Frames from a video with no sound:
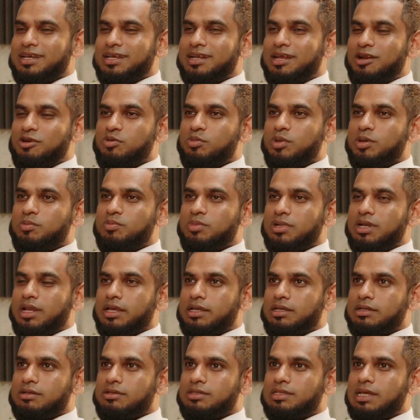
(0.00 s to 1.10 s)
And I remember,
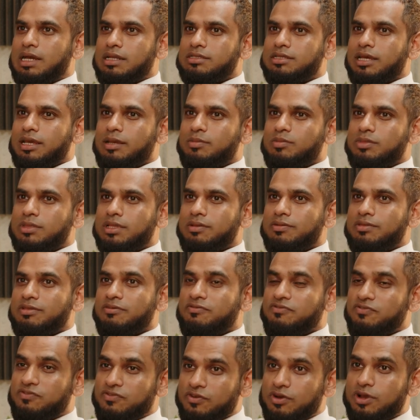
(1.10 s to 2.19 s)
like, you know, that time,
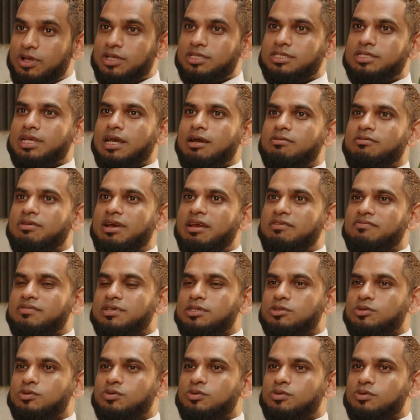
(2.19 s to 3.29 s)
the first day I arrived
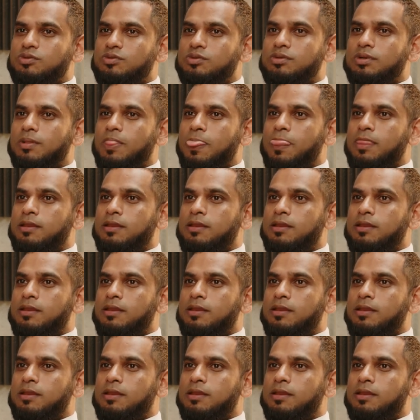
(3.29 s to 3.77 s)
in school,